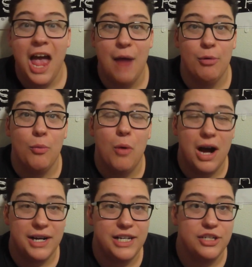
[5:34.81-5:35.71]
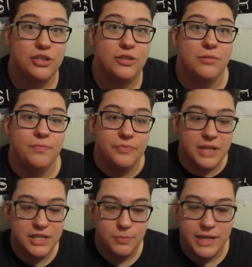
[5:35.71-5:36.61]
And we're walking,
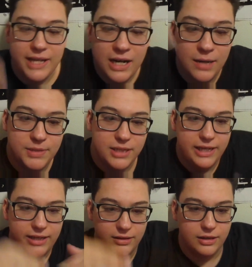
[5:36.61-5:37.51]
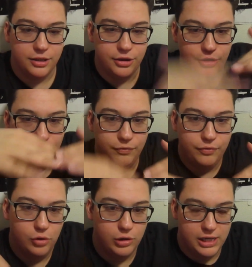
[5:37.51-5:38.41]
because we get up to like the third
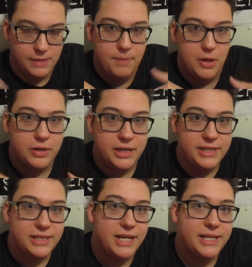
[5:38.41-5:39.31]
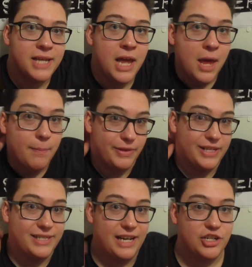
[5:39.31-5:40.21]
floor, like balcony seats, but
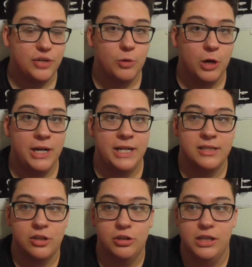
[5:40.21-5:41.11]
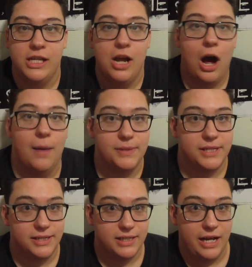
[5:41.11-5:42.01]
the section we're in is literally the
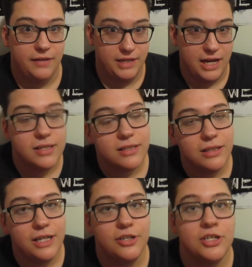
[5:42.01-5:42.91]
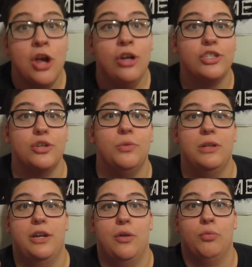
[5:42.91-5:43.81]
opposite side of the escalators. So
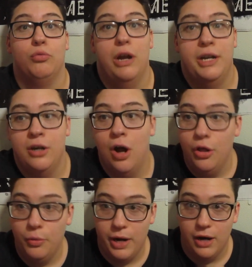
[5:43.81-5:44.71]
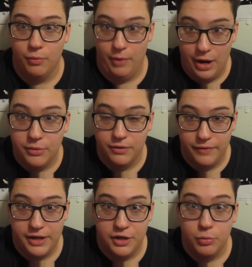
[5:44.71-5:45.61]
we're like running all the way around the
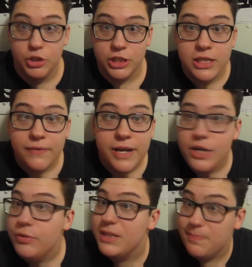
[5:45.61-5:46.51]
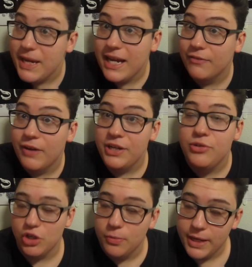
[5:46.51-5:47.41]
venue, which this venue is big.
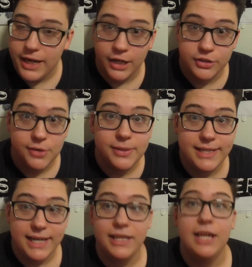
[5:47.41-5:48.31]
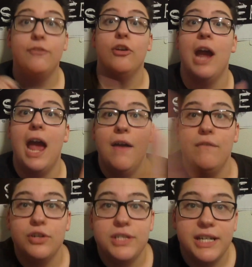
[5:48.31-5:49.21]
Venues are big. So it's taking like
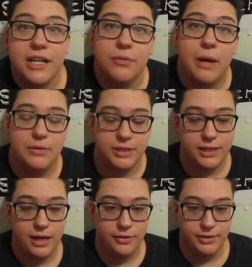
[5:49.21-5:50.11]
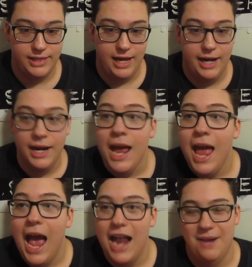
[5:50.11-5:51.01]
forever to get around to the other side.
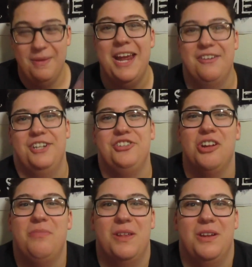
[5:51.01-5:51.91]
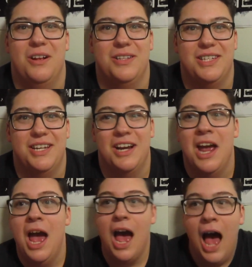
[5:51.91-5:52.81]
And I'm hearing John Bellion
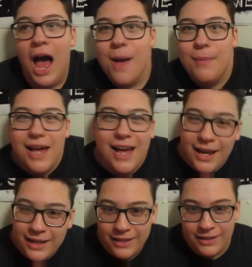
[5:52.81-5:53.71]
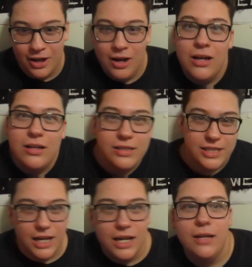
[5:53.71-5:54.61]
sing, I'm at an
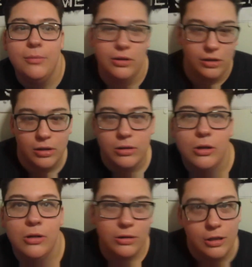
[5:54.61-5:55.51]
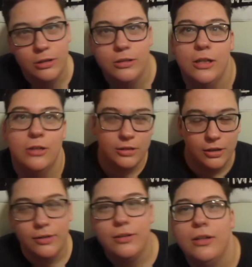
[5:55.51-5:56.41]
all-time low, low, low, low,
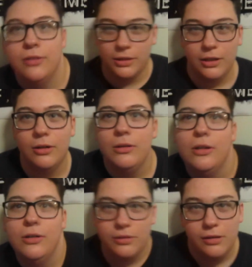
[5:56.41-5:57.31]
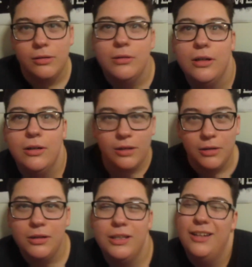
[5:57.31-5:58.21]
low, low, low, low, low,
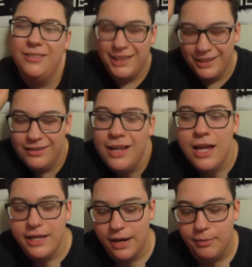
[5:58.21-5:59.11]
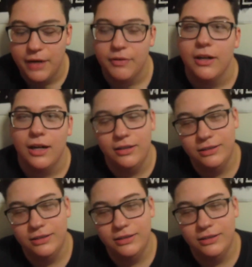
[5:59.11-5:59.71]
low, low, low, low. Yeah, whatever.